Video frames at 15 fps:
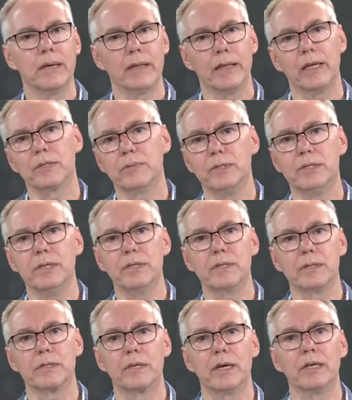That's when
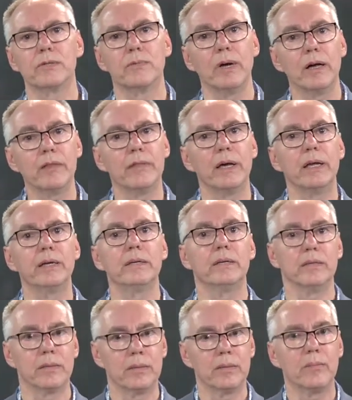Jesus says, well then,
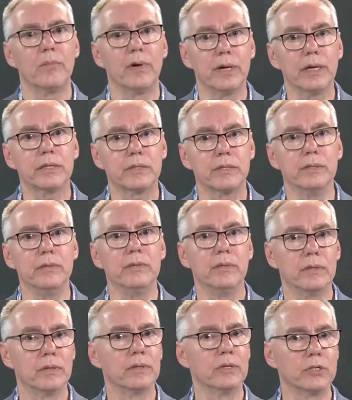bring it to
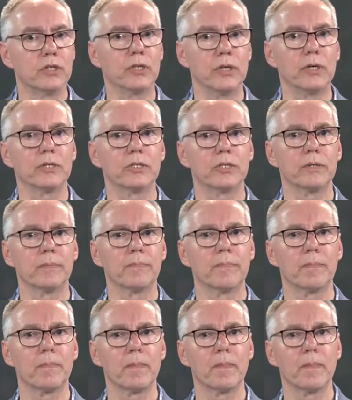the church.
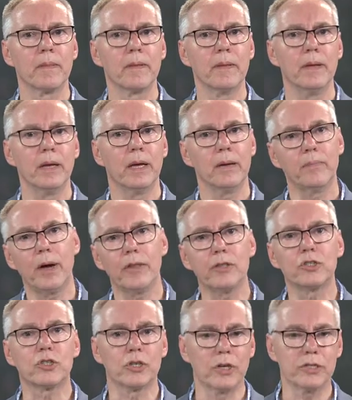And by
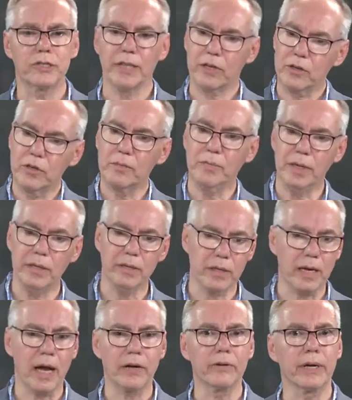the church, that could mean the
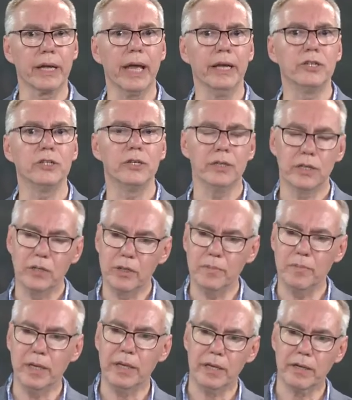congregation. It
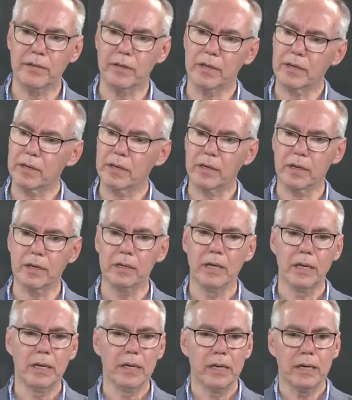could mean, I think, a
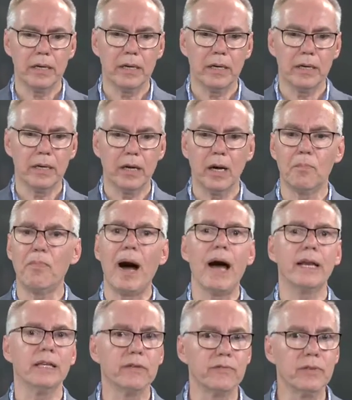
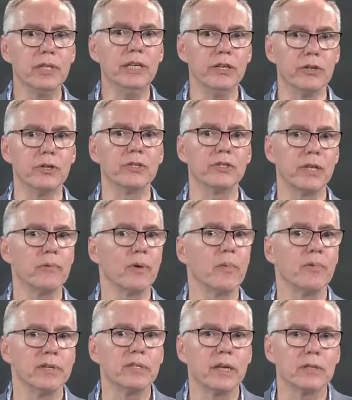body of leaders that
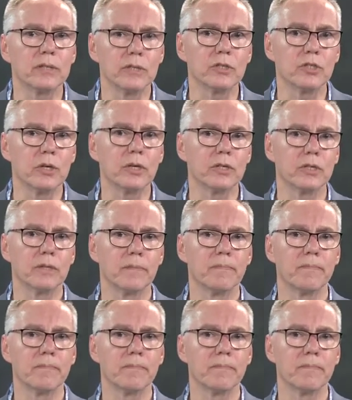represents the church.